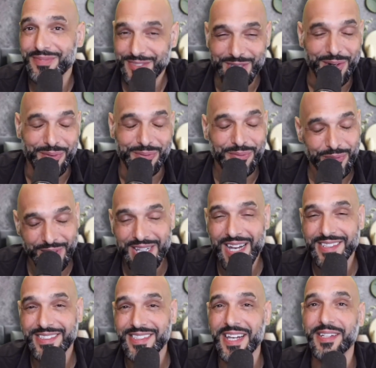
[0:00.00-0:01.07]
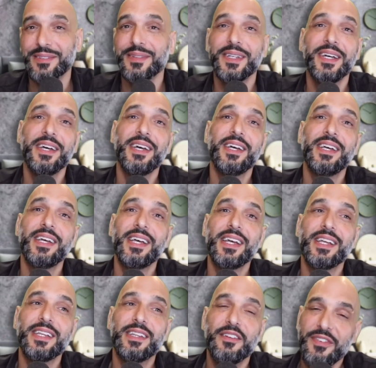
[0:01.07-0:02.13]
So with that said,
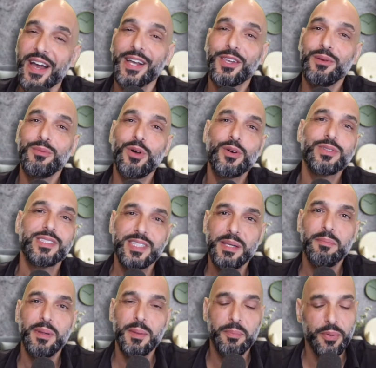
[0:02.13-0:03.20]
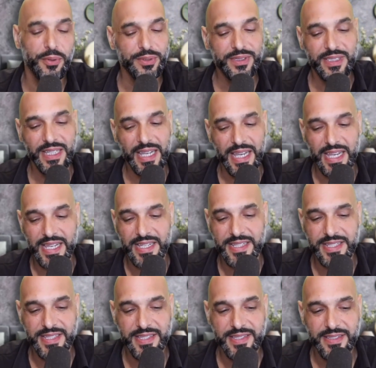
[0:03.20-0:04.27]
the vacuum law, simply put,
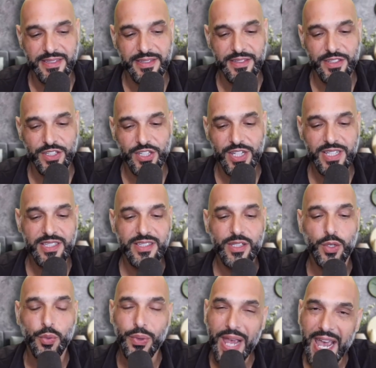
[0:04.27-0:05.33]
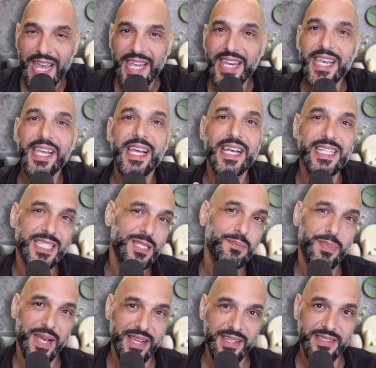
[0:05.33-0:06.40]
is just creating a
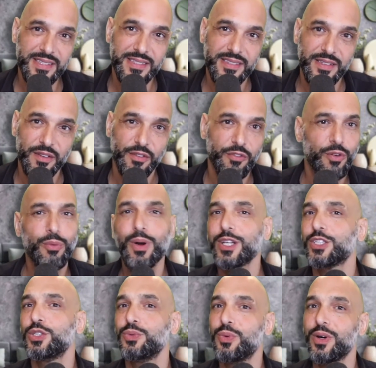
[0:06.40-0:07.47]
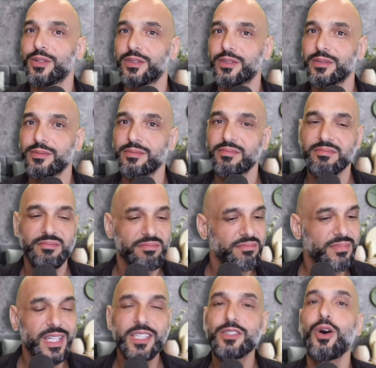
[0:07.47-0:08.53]
space for what you want.
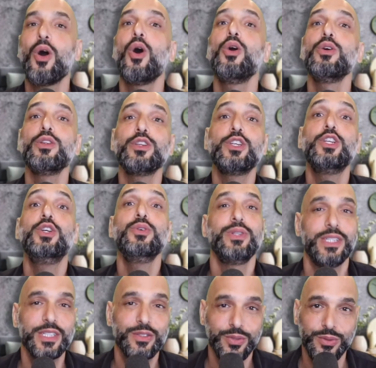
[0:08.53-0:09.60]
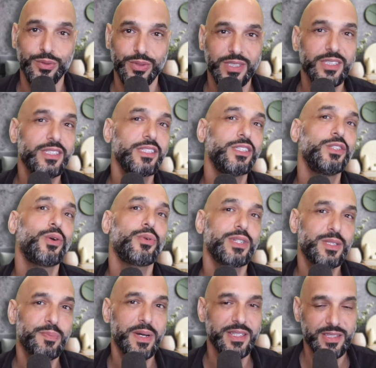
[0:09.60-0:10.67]
That's all you need to do. This is your
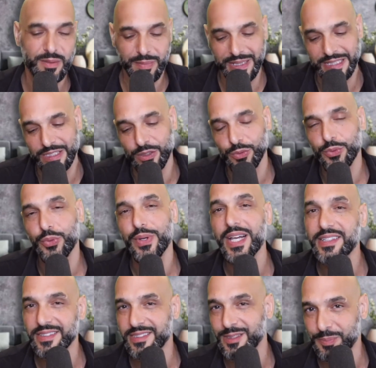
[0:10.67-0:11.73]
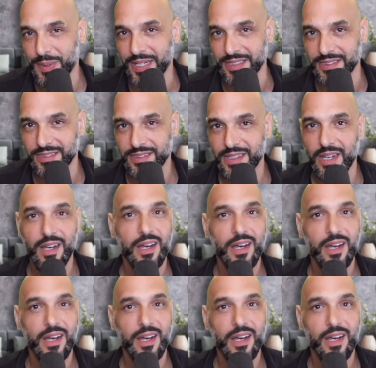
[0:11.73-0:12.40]
responsibility to create the space.